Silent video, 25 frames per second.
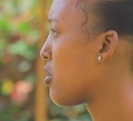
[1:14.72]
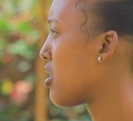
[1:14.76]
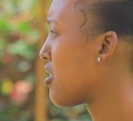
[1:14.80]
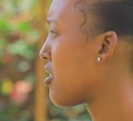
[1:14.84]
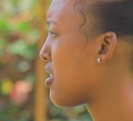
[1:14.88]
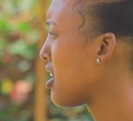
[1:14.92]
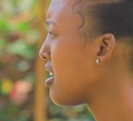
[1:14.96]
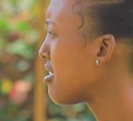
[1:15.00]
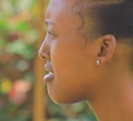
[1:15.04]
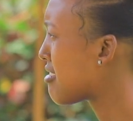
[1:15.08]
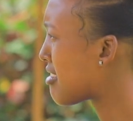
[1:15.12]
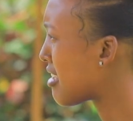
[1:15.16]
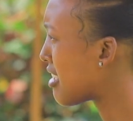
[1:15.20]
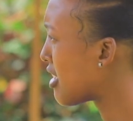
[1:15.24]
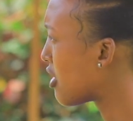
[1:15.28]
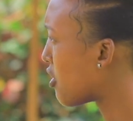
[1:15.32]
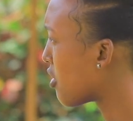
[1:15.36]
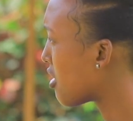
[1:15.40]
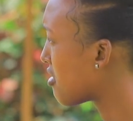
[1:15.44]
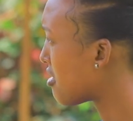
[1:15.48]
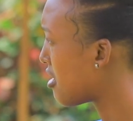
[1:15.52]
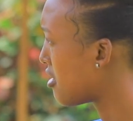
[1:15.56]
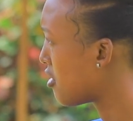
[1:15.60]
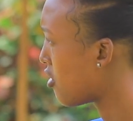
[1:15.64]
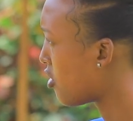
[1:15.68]
Were they seeing you
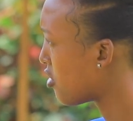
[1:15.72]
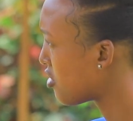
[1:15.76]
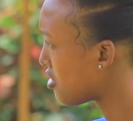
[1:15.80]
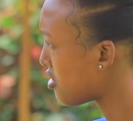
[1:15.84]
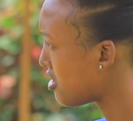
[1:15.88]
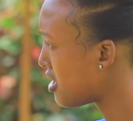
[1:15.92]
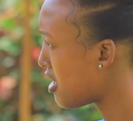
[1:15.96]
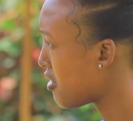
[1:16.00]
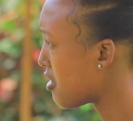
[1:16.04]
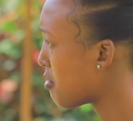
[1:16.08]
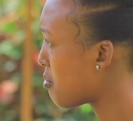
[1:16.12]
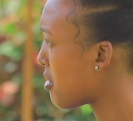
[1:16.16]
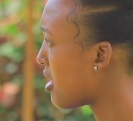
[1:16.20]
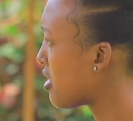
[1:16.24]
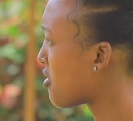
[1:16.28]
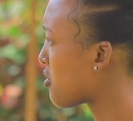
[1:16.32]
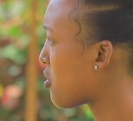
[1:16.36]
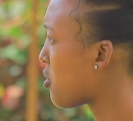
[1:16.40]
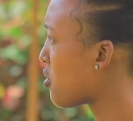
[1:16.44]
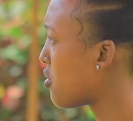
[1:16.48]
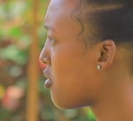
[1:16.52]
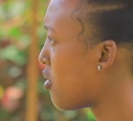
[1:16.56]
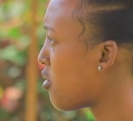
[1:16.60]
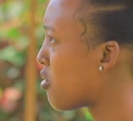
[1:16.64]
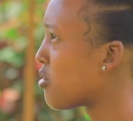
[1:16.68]
as an ordinary
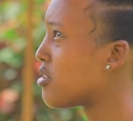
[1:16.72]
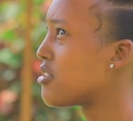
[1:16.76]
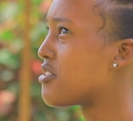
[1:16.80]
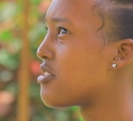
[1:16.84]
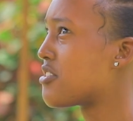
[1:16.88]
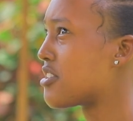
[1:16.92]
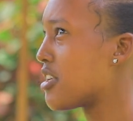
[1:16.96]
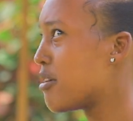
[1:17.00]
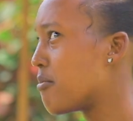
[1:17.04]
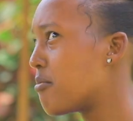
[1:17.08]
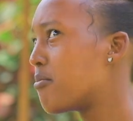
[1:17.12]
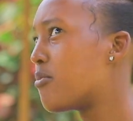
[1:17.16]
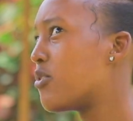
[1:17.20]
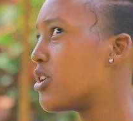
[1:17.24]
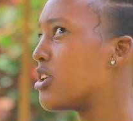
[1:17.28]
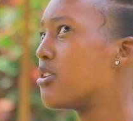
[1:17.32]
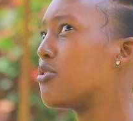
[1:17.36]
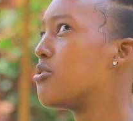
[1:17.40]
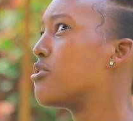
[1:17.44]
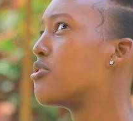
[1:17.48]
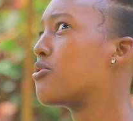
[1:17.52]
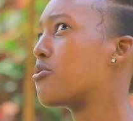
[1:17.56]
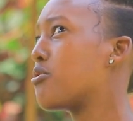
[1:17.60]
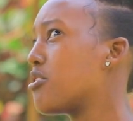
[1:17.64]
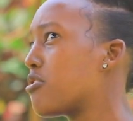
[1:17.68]
person or someone
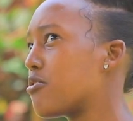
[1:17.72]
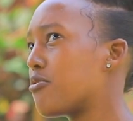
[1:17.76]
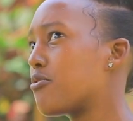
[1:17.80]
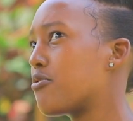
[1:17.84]
who's great